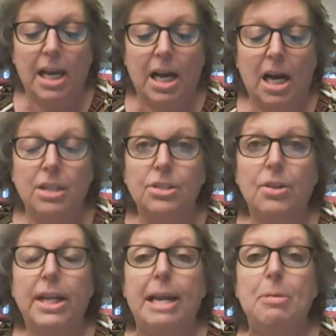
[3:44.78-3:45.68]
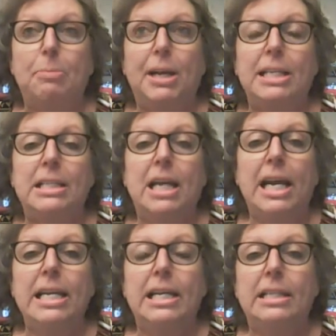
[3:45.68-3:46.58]
Also, that came up last
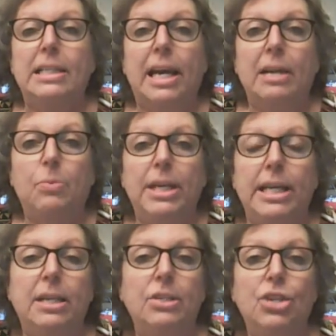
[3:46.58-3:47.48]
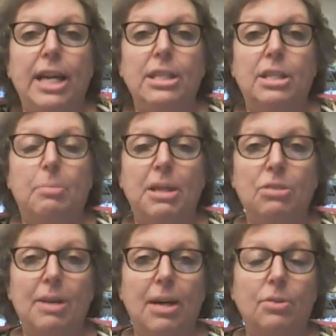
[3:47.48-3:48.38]
night is, can we change the
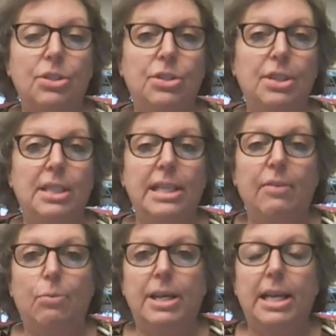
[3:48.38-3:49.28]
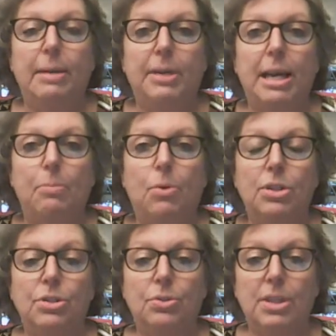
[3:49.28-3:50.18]
bus routes to see if we can get more
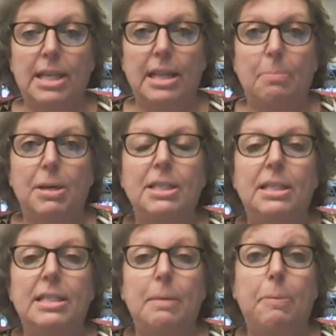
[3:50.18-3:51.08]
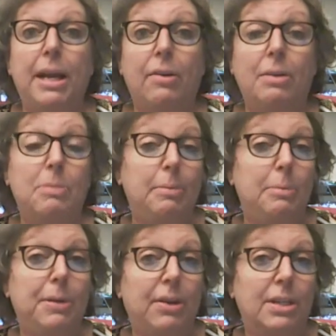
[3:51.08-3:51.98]
students on the buses, and maybe
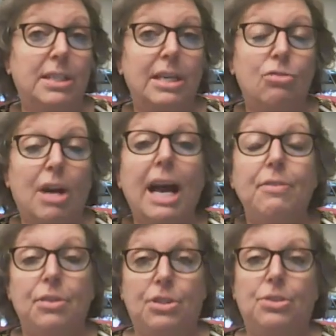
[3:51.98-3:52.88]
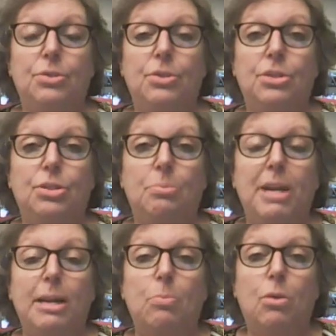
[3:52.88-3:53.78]
parents can drive their students to
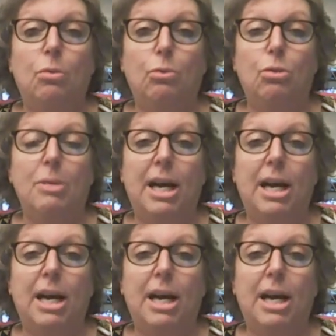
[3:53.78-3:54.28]
make more room